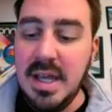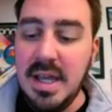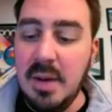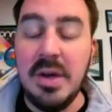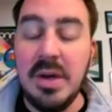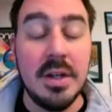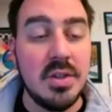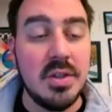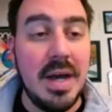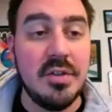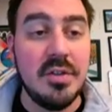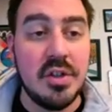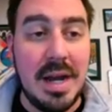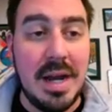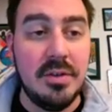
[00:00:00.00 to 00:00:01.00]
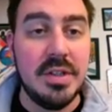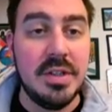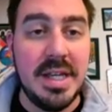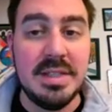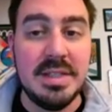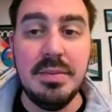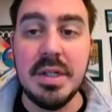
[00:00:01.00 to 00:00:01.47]
And we also have travel
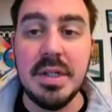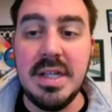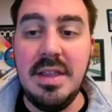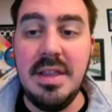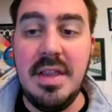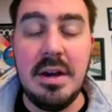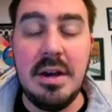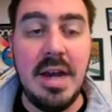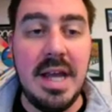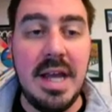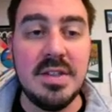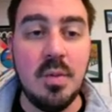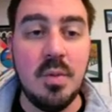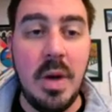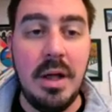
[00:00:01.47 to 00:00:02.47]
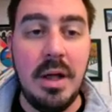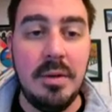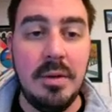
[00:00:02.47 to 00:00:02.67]
days booked in there as well.